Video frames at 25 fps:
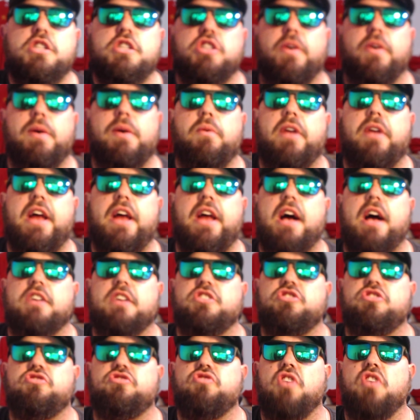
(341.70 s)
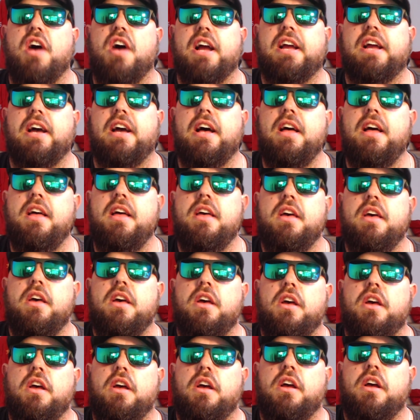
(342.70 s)
we want our striker
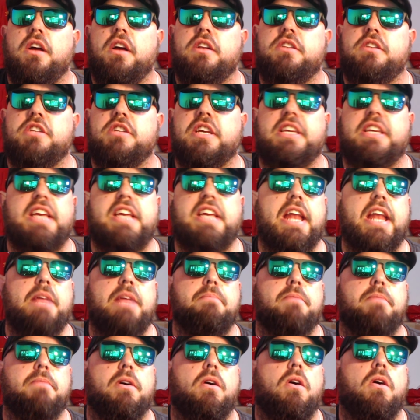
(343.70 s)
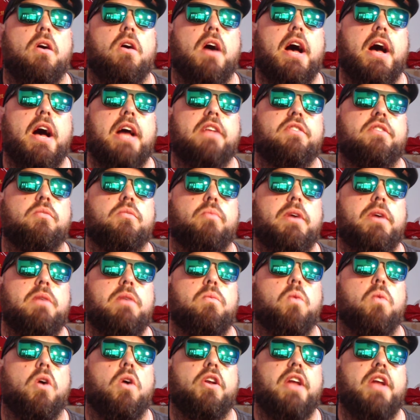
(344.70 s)
to get in behind. We
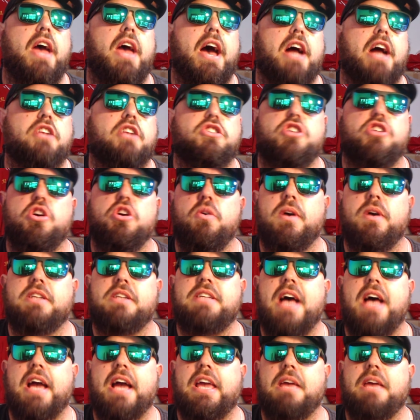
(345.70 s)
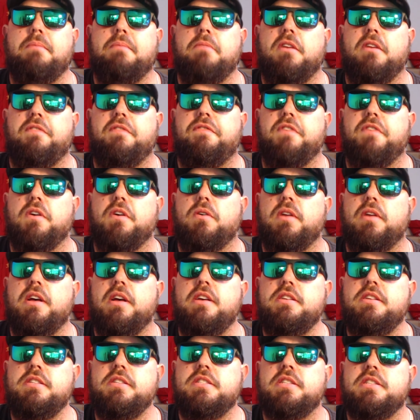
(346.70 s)
want our 2 attacking
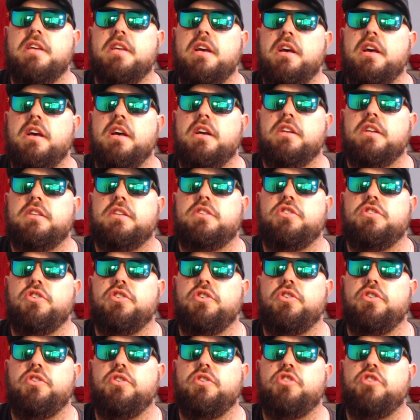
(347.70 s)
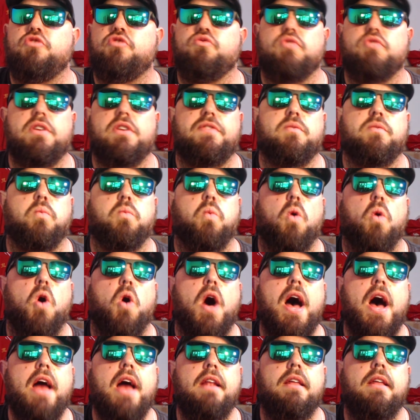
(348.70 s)
midfielders to drift
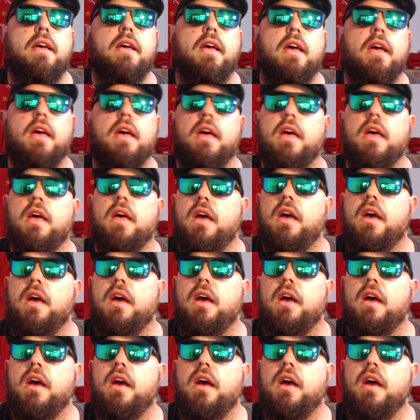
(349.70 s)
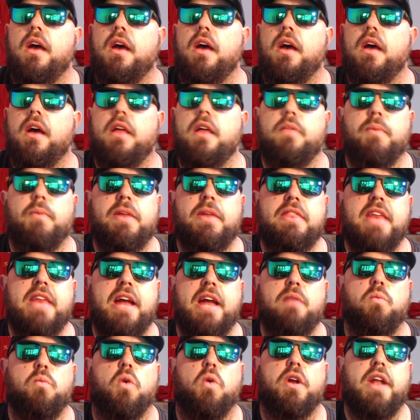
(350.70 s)
wide. We then
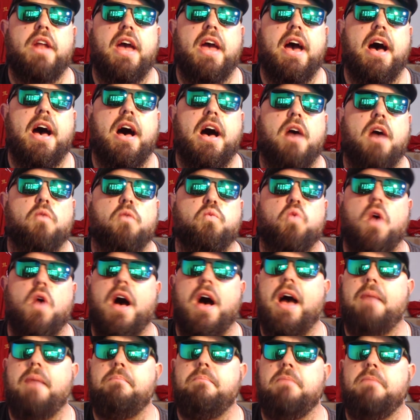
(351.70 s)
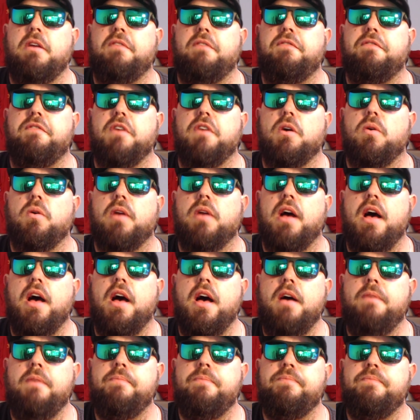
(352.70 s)
want our right midfielder
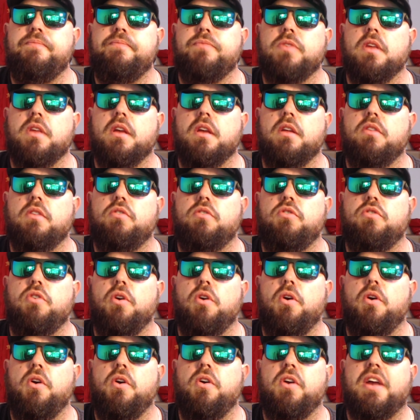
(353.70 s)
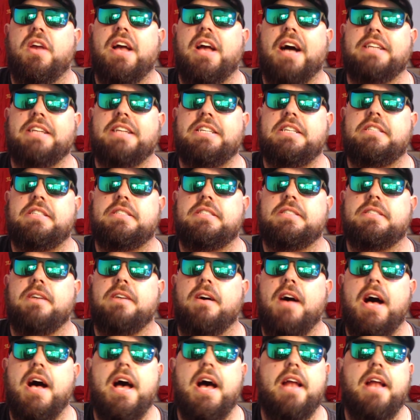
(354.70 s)
to cut
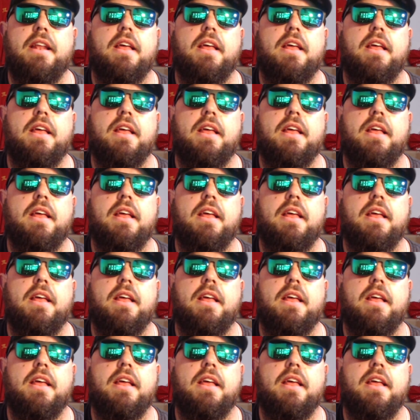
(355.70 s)
inside,